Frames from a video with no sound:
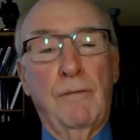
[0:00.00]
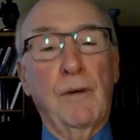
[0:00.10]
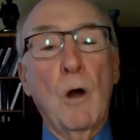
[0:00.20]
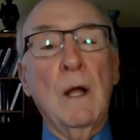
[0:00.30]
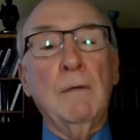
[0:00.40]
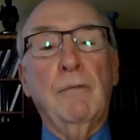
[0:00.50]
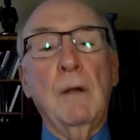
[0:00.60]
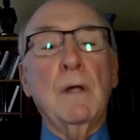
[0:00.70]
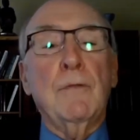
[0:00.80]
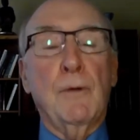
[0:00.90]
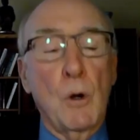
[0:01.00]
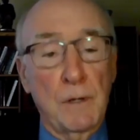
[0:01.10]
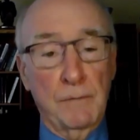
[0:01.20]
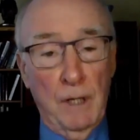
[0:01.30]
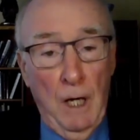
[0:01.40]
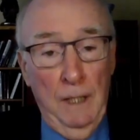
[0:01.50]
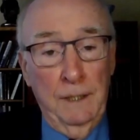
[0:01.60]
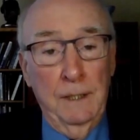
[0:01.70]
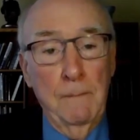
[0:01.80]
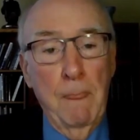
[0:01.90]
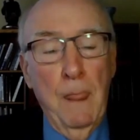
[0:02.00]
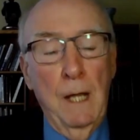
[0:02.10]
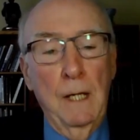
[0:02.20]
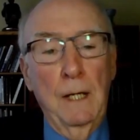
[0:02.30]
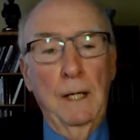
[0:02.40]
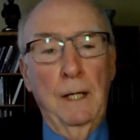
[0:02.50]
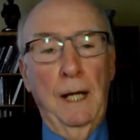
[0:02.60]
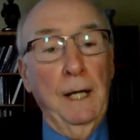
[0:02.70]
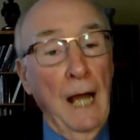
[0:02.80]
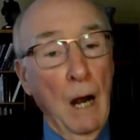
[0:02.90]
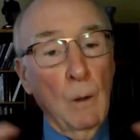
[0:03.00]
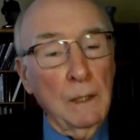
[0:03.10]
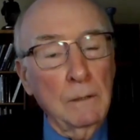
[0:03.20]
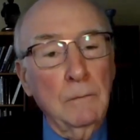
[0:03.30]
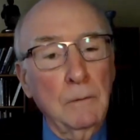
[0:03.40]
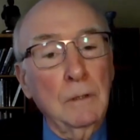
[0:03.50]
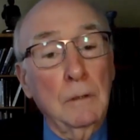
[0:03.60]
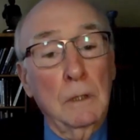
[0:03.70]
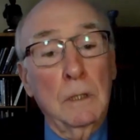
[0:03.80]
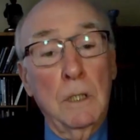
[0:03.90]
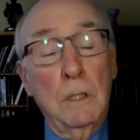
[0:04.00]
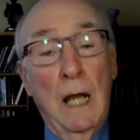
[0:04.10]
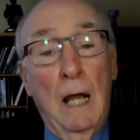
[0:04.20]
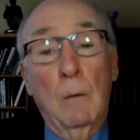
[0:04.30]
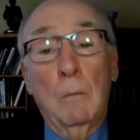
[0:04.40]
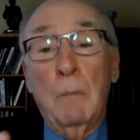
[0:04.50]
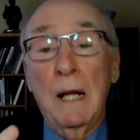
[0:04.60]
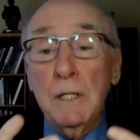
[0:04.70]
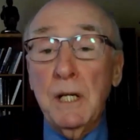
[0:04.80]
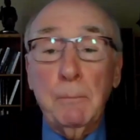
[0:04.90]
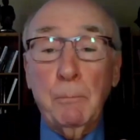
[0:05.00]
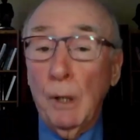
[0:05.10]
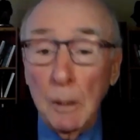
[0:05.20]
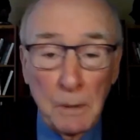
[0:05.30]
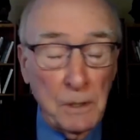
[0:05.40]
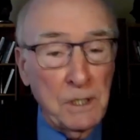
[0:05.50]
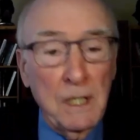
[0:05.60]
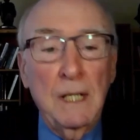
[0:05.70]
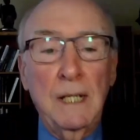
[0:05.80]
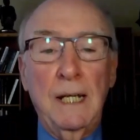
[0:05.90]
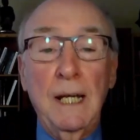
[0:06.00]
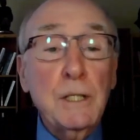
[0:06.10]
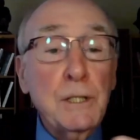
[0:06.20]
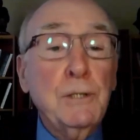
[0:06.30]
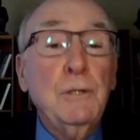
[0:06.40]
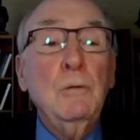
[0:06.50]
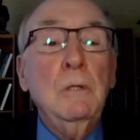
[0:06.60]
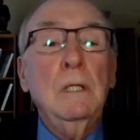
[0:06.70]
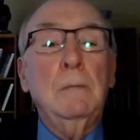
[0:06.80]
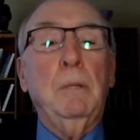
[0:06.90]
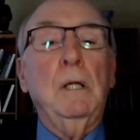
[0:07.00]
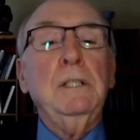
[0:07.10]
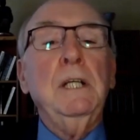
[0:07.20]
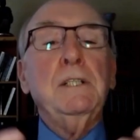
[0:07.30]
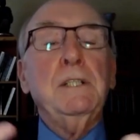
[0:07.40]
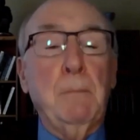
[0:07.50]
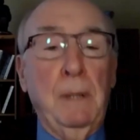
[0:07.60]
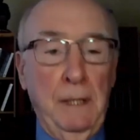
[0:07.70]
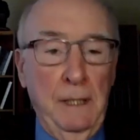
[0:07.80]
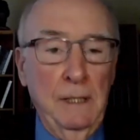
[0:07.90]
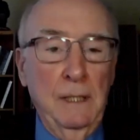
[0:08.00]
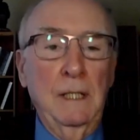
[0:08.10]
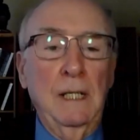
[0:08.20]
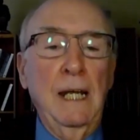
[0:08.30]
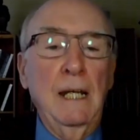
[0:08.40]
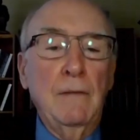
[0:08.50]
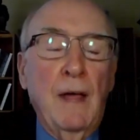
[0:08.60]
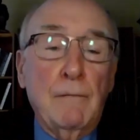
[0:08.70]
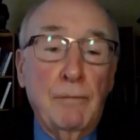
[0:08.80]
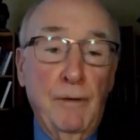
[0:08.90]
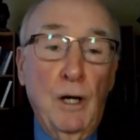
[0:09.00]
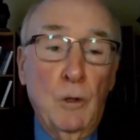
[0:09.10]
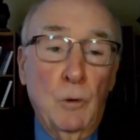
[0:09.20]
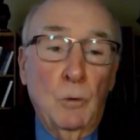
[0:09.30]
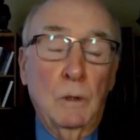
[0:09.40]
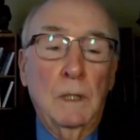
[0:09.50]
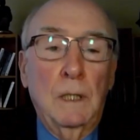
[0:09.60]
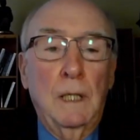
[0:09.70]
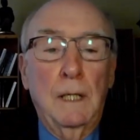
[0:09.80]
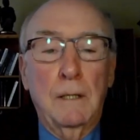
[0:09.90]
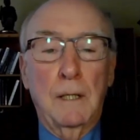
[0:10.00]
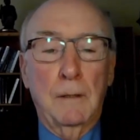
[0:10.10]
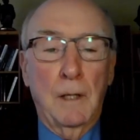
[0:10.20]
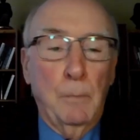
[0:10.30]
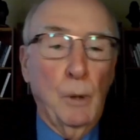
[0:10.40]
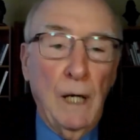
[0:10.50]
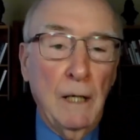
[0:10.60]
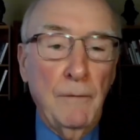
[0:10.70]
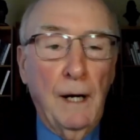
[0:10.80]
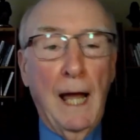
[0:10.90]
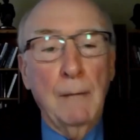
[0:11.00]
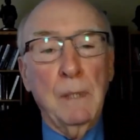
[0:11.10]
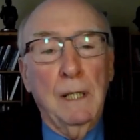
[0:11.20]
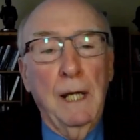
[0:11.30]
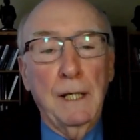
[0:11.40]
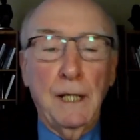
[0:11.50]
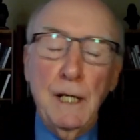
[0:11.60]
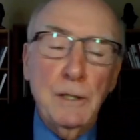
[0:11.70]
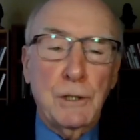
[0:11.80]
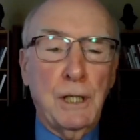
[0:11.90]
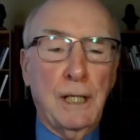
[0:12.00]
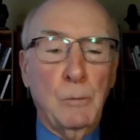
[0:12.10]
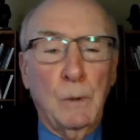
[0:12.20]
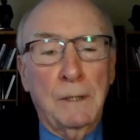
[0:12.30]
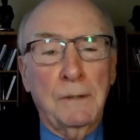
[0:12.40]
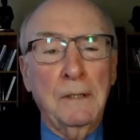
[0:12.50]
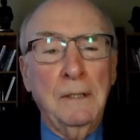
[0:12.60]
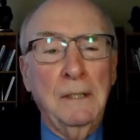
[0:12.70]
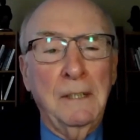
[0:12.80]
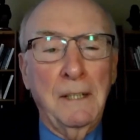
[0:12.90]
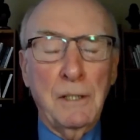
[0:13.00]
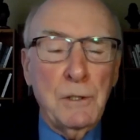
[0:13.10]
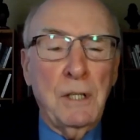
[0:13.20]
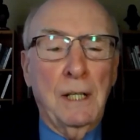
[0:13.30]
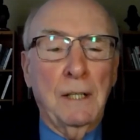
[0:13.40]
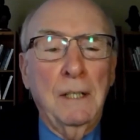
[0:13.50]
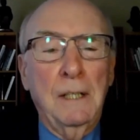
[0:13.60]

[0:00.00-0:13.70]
flowing from the throne of God. And our basic purpose is to participate in that flow. The prayer that I begin each day with is that